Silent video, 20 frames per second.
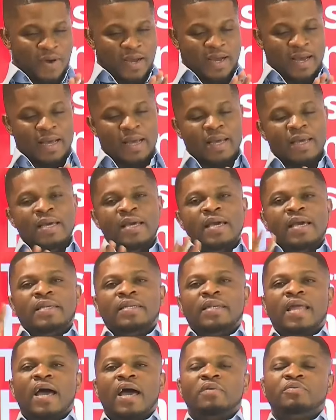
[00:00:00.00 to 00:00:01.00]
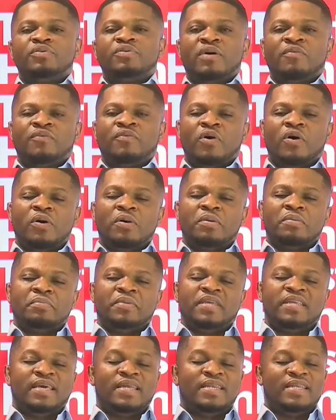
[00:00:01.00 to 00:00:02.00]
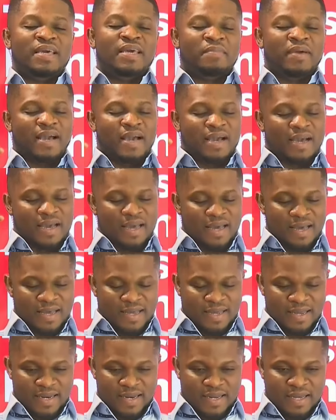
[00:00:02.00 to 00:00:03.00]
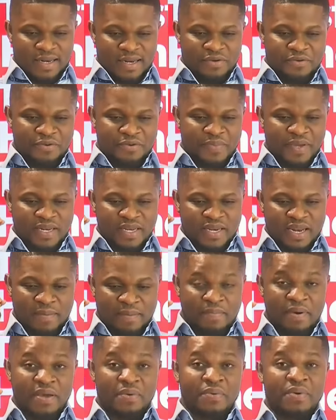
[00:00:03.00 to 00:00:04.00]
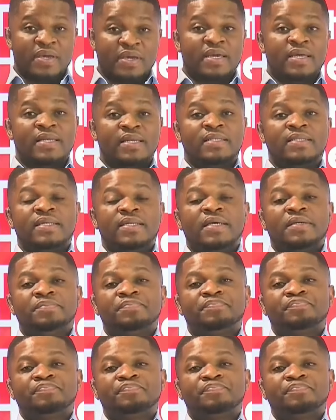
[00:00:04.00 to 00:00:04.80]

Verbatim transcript: Waka. Now, I was for Media de Mecca near the Medina Berry and a set.